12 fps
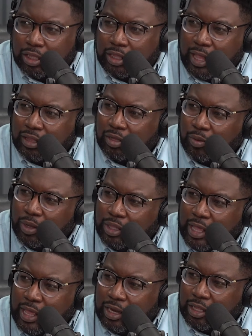not someone
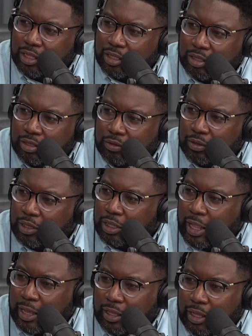that is
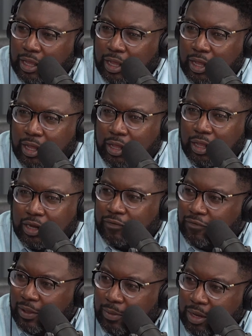like an
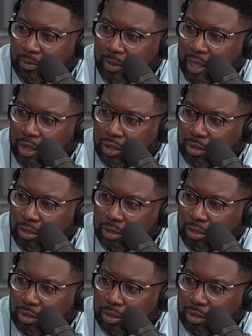effeminate male,